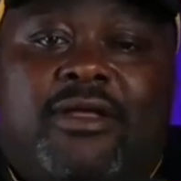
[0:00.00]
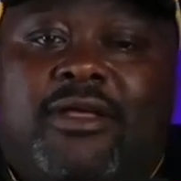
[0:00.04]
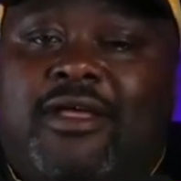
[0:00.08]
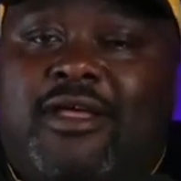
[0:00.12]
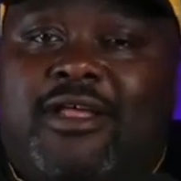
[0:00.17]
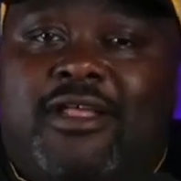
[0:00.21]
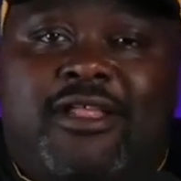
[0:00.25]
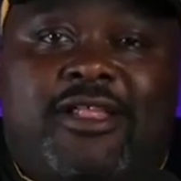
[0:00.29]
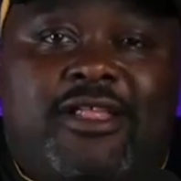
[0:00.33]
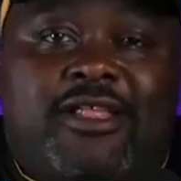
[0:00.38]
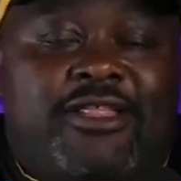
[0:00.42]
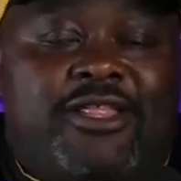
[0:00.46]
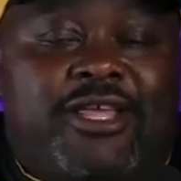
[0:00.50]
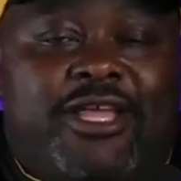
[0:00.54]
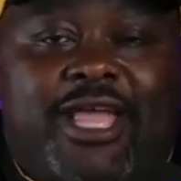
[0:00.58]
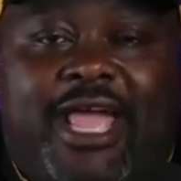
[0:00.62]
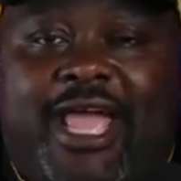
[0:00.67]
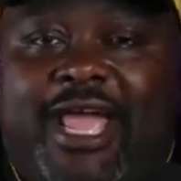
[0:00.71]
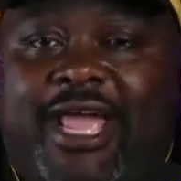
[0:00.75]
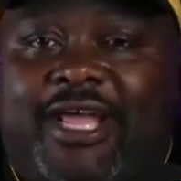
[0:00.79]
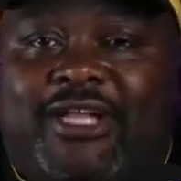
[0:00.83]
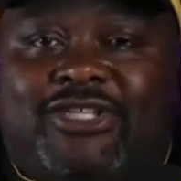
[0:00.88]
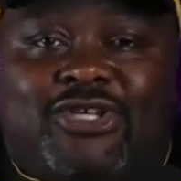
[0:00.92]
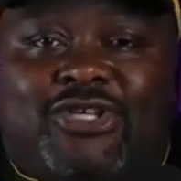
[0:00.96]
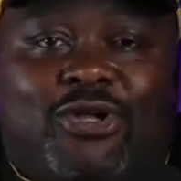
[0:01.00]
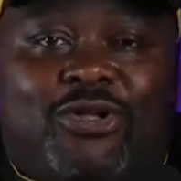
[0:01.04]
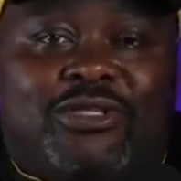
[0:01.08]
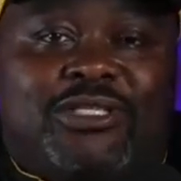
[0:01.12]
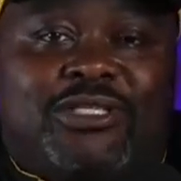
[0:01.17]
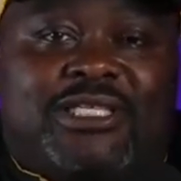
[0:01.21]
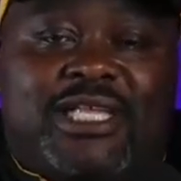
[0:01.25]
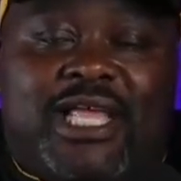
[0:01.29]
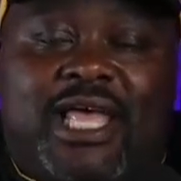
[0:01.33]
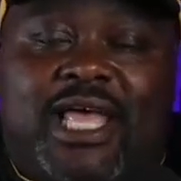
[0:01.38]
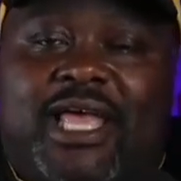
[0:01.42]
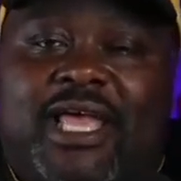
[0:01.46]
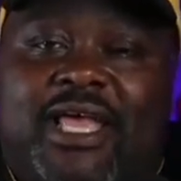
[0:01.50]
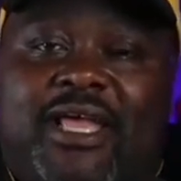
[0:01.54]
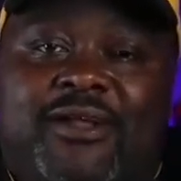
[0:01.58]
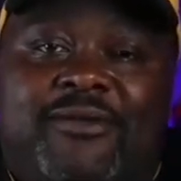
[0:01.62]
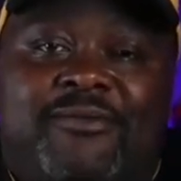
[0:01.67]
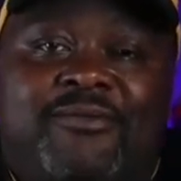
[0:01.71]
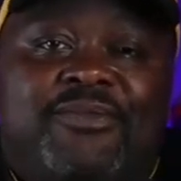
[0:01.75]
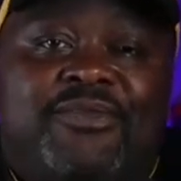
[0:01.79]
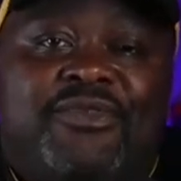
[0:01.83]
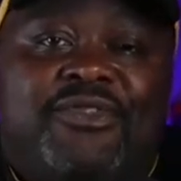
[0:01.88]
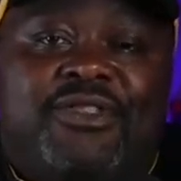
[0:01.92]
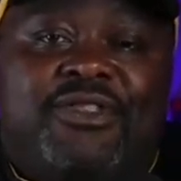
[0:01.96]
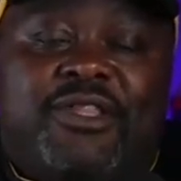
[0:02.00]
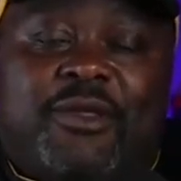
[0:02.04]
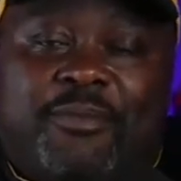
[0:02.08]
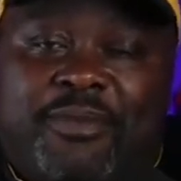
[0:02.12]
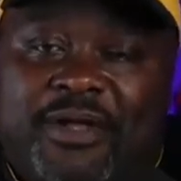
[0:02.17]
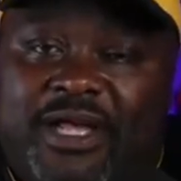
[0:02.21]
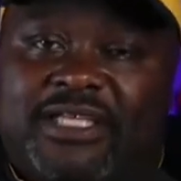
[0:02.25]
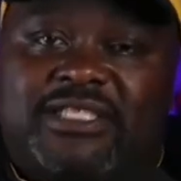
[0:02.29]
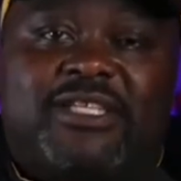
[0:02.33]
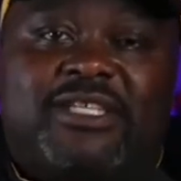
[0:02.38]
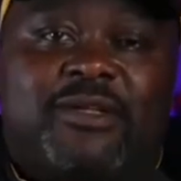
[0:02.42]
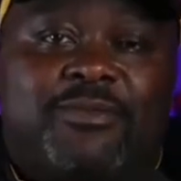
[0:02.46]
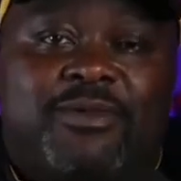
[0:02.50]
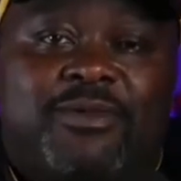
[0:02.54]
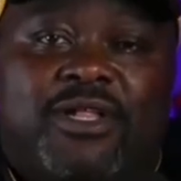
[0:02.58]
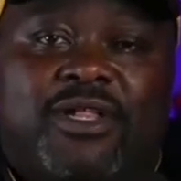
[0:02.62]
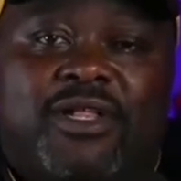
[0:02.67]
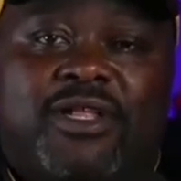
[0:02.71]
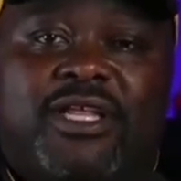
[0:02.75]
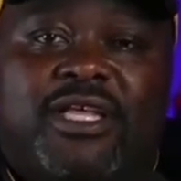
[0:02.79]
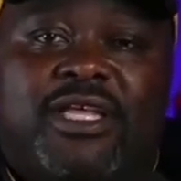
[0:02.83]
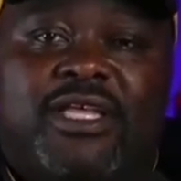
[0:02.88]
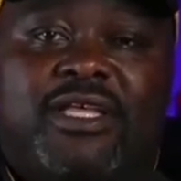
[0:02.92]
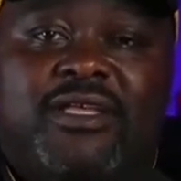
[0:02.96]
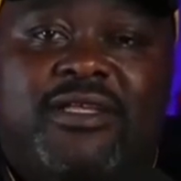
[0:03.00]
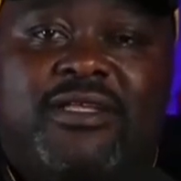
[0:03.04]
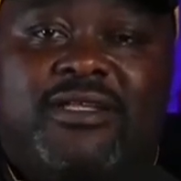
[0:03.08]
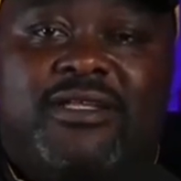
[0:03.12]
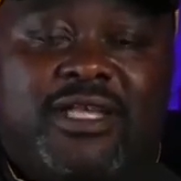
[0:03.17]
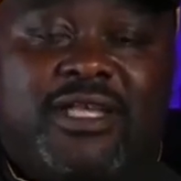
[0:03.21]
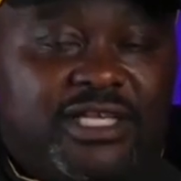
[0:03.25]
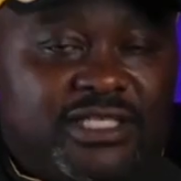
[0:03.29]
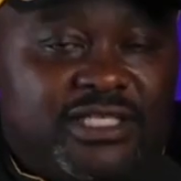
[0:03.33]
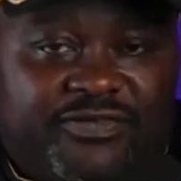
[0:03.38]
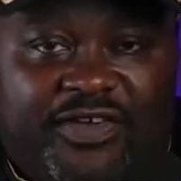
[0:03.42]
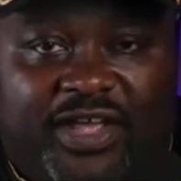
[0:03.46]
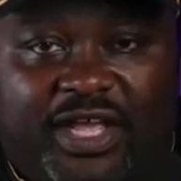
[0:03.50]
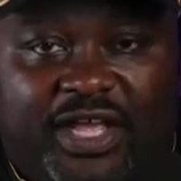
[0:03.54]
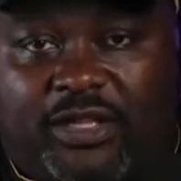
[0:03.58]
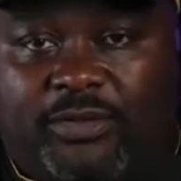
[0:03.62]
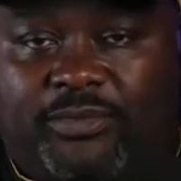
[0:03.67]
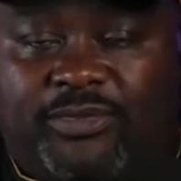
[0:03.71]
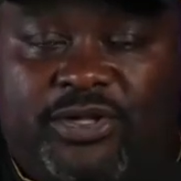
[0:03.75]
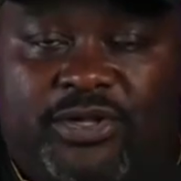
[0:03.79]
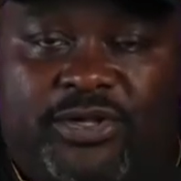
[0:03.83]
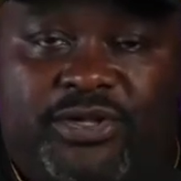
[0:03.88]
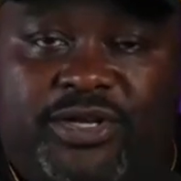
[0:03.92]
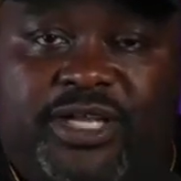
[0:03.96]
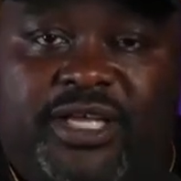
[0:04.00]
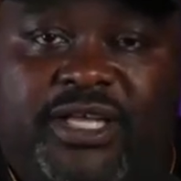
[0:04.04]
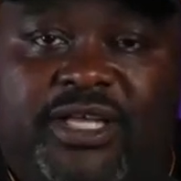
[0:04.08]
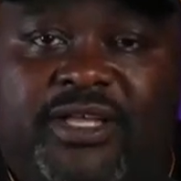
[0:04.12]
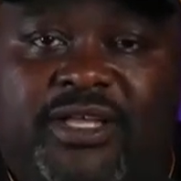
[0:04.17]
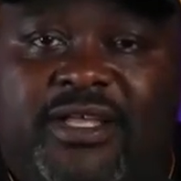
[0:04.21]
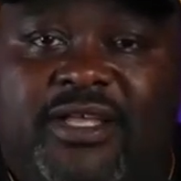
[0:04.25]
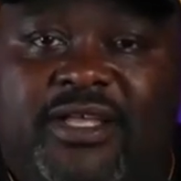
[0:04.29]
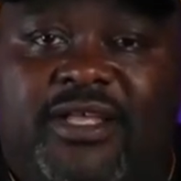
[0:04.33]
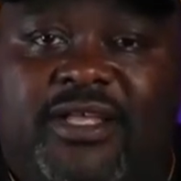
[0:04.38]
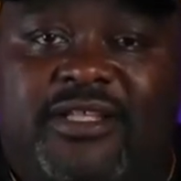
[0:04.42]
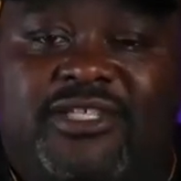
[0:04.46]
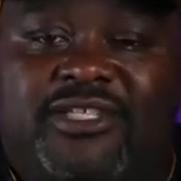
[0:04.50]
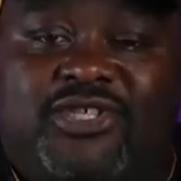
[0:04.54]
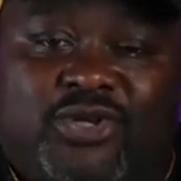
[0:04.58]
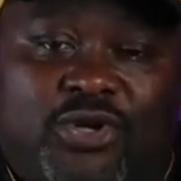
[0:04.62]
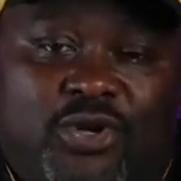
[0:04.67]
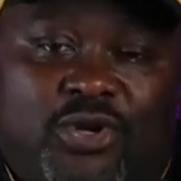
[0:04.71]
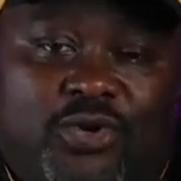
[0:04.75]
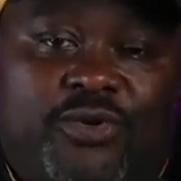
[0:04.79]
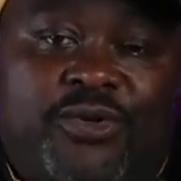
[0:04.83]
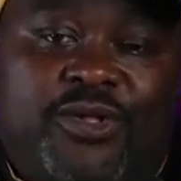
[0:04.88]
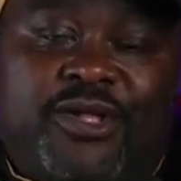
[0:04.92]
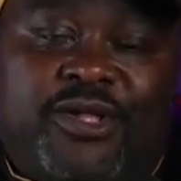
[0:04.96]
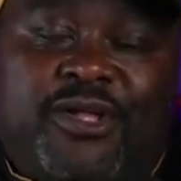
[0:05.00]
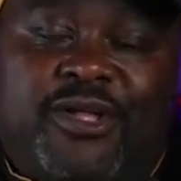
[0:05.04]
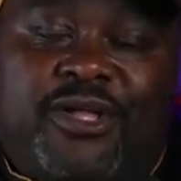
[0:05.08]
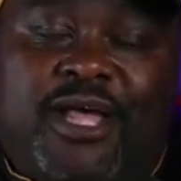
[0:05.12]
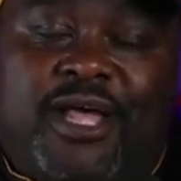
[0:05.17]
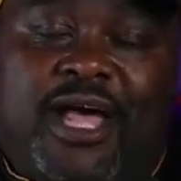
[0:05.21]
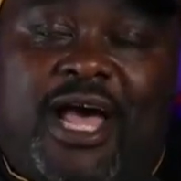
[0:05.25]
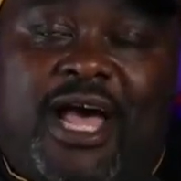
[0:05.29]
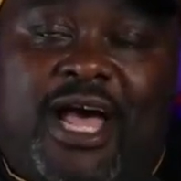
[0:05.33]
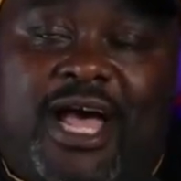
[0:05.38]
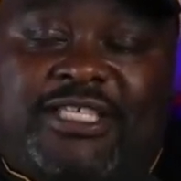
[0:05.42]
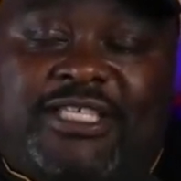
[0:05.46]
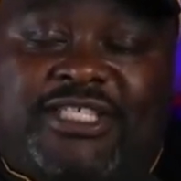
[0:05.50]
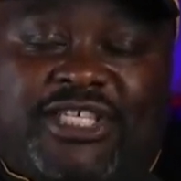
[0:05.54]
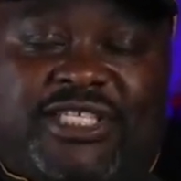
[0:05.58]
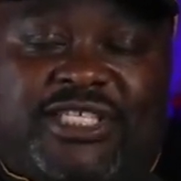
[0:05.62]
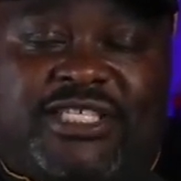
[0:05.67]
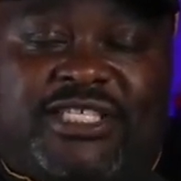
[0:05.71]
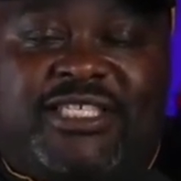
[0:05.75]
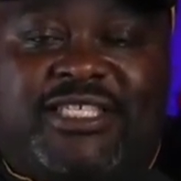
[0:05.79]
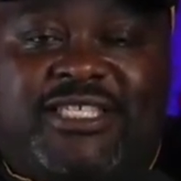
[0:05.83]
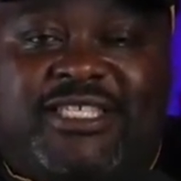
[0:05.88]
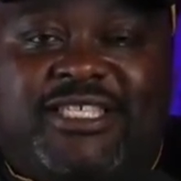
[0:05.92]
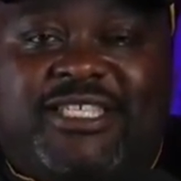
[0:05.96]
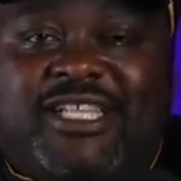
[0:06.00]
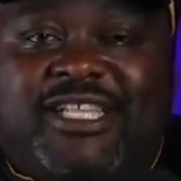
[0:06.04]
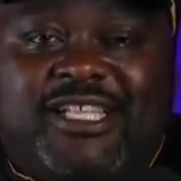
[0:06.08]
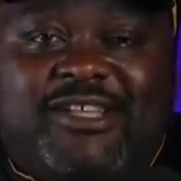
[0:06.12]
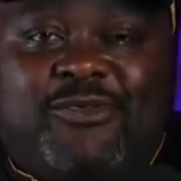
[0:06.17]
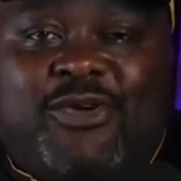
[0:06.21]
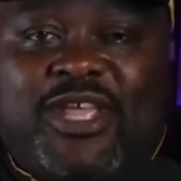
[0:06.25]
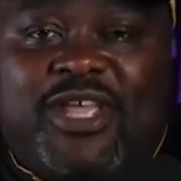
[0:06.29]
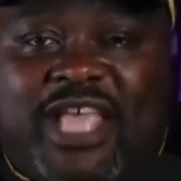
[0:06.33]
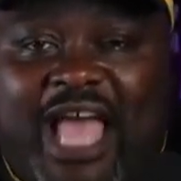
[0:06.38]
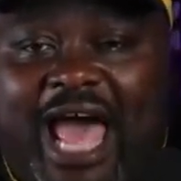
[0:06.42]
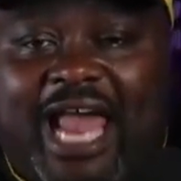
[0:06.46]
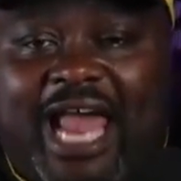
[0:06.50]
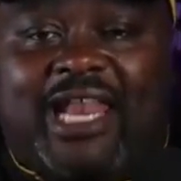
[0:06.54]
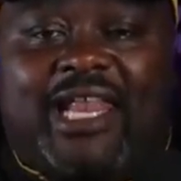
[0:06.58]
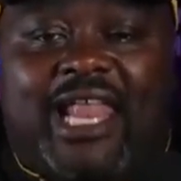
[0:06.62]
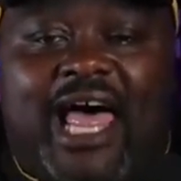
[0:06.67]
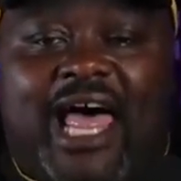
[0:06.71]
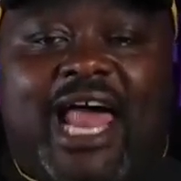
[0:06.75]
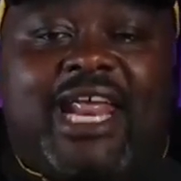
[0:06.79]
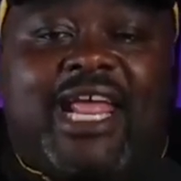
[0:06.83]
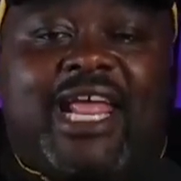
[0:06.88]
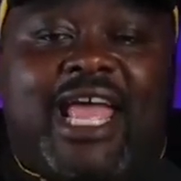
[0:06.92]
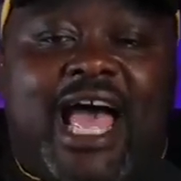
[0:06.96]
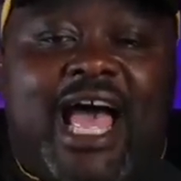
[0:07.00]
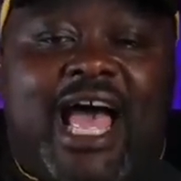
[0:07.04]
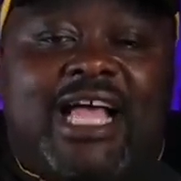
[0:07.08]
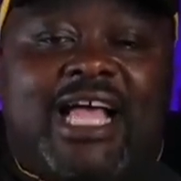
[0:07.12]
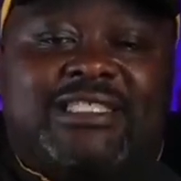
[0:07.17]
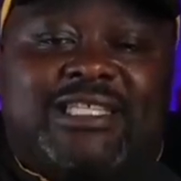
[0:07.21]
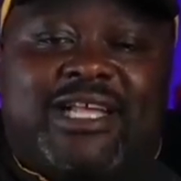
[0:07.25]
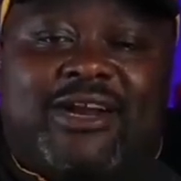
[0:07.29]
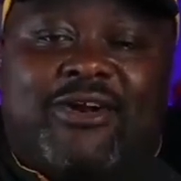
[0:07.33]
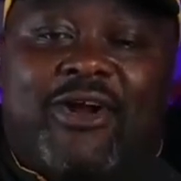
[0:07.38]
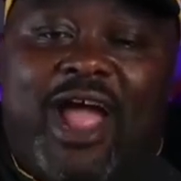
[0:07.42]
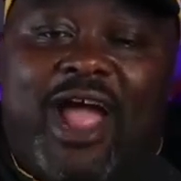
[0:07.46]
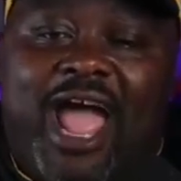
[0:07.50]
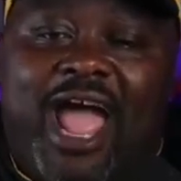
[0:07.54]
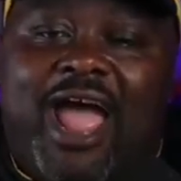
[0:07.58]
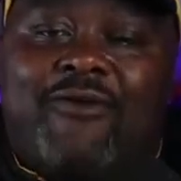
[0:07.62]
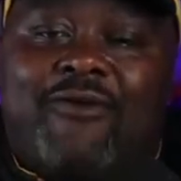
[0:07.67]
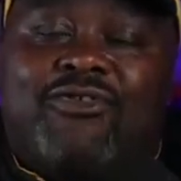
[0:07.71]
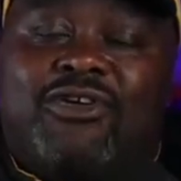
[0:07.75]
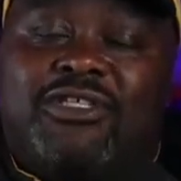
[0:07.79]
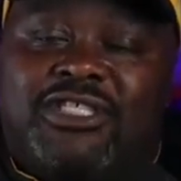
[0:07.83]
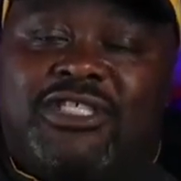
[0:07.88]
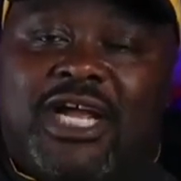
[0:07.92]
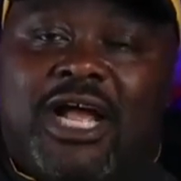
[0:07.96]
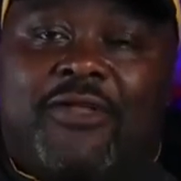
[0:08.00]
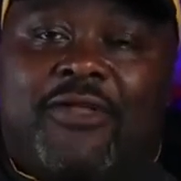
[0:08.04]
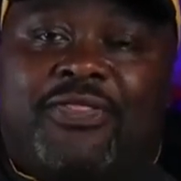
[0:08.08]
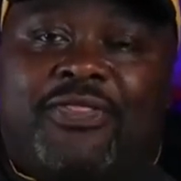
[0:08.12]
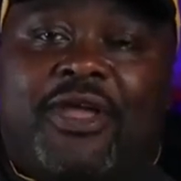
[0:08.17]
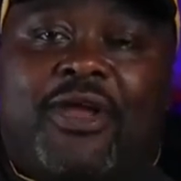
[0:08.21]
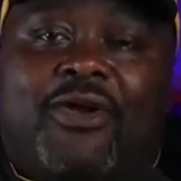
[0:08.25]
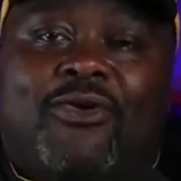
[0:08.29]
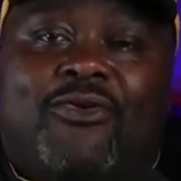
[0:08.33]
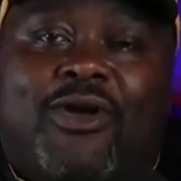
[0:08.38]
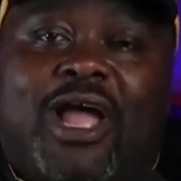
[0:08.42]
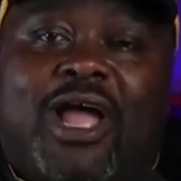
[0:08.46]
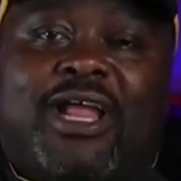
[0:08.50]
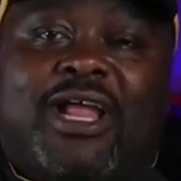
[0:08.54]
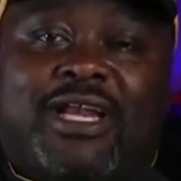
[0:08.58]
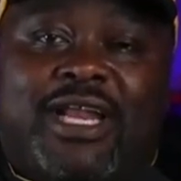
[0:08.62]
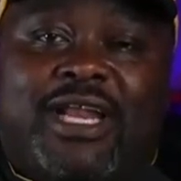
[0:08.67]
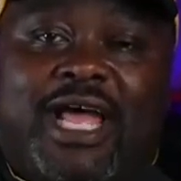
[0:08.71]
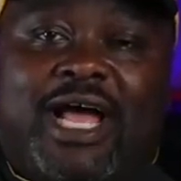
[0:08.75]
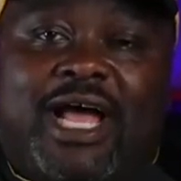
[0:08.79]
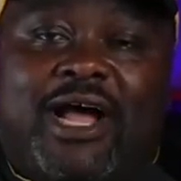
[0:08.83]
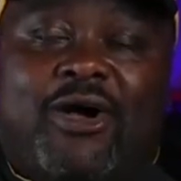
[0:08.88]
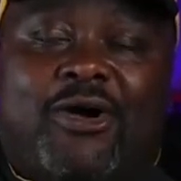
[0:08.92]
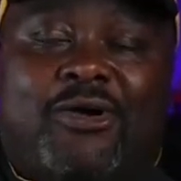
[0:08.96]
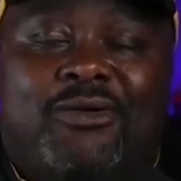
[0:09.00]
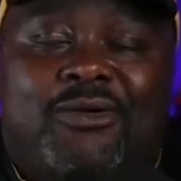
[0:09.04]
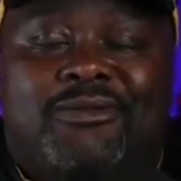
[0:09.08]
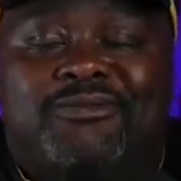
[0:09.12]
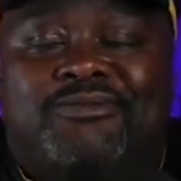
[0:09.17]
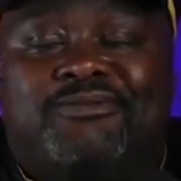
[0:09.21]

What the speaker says: the age-old saying, the best ability is availability. So we got a lot of guys that are average out there right now.